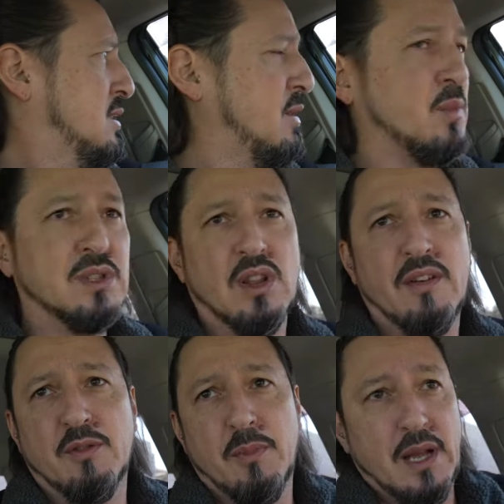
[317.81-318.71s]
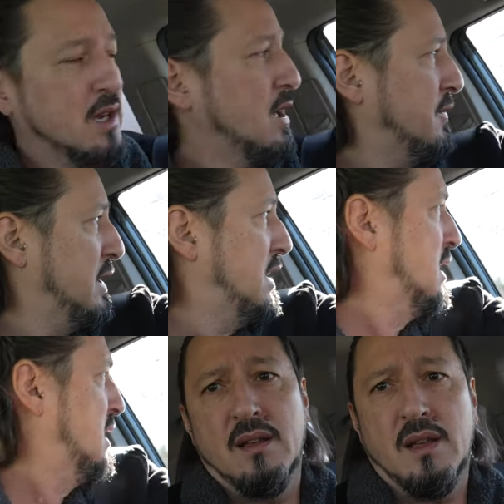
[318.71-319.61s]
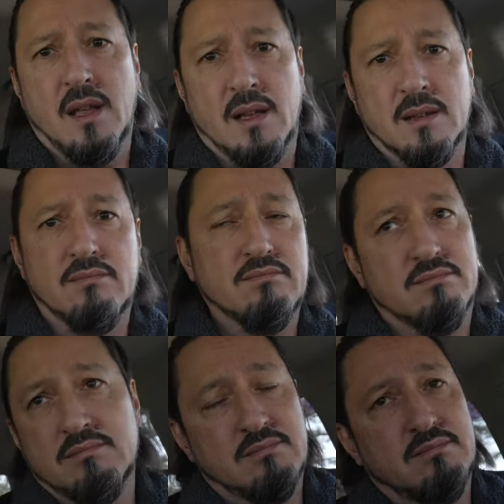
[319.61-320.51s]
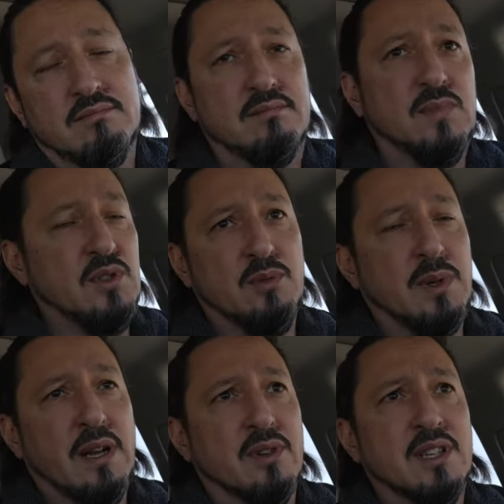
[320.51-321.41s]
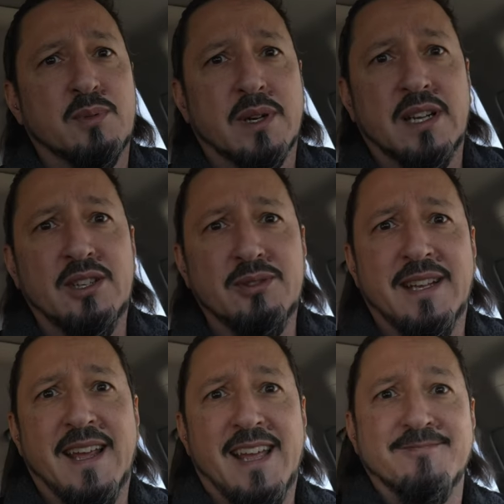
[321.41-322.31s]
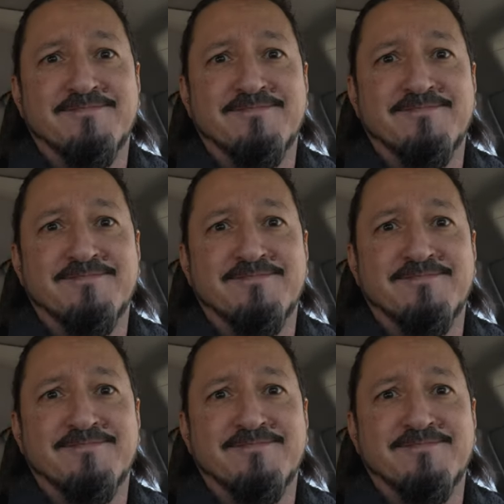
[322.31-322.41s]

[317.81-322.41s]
and what's left of my coffee and do whatever it is we're gonna do today.